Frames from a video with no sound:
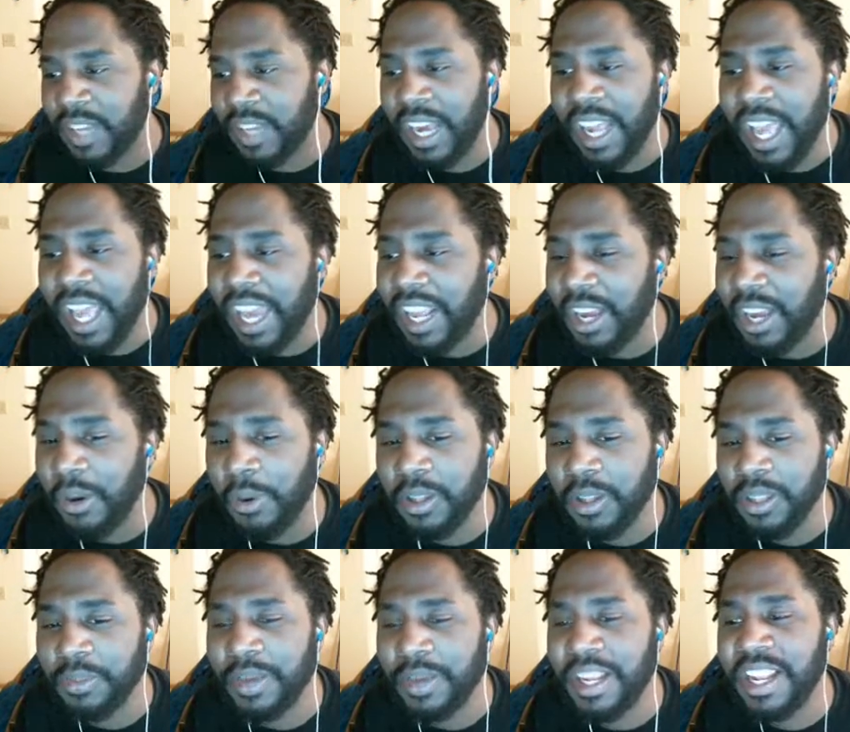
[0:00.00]
I gotta go
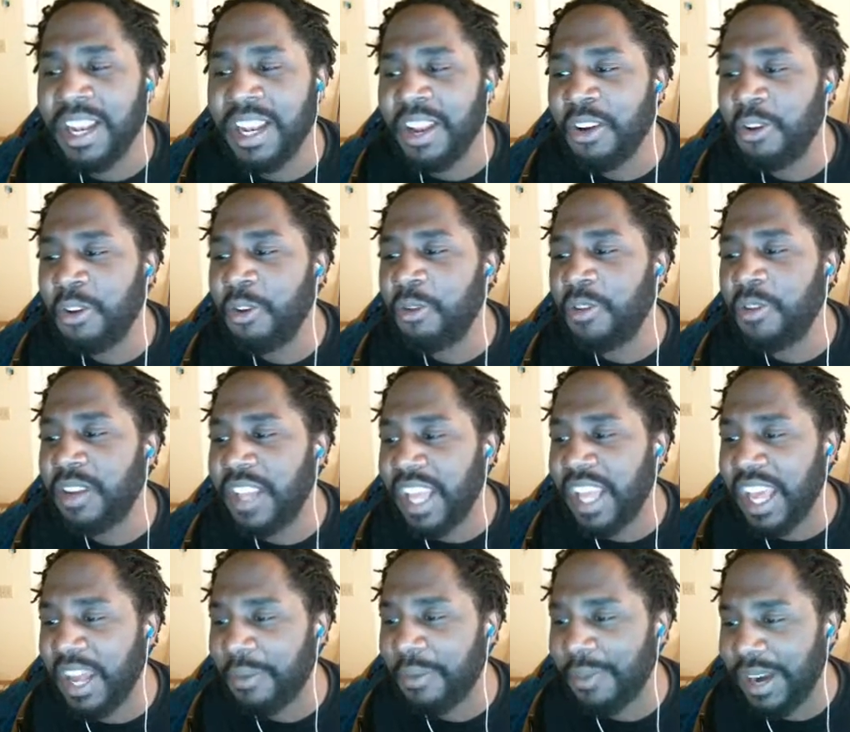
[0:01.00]
into my new
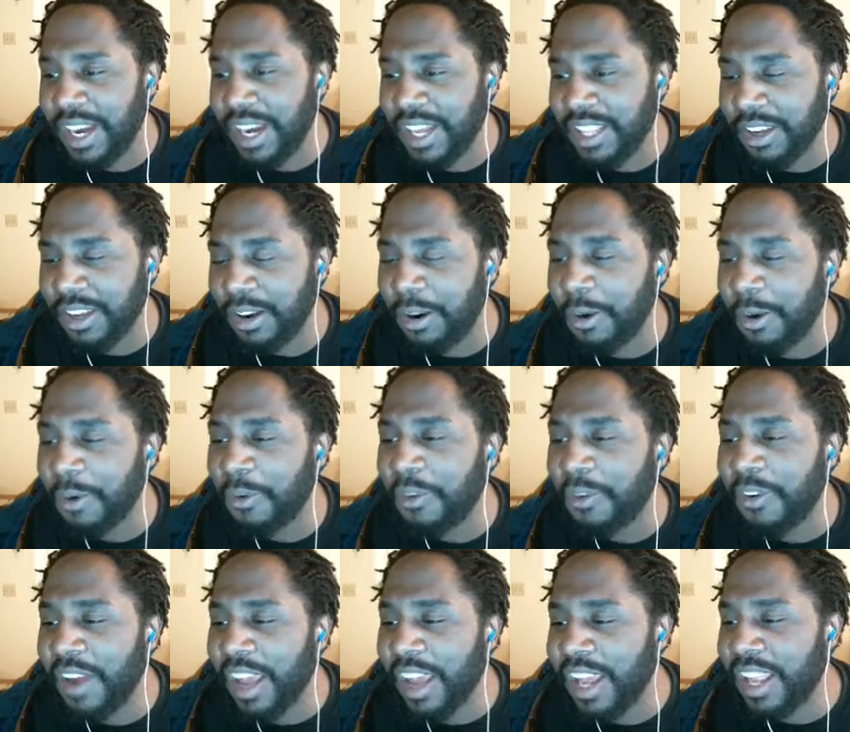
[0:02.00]
dead box
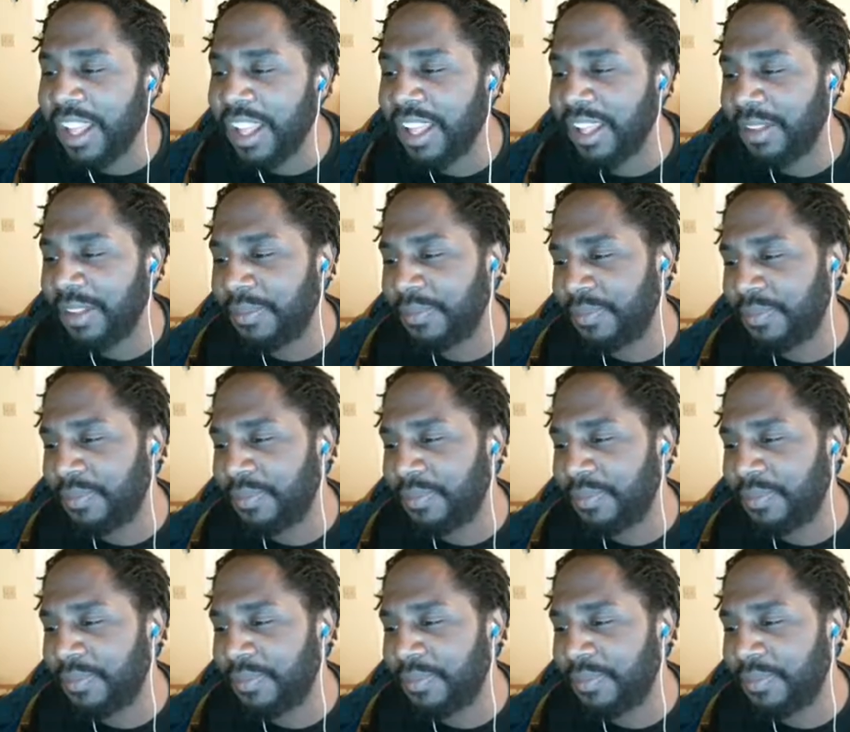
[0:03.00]
already.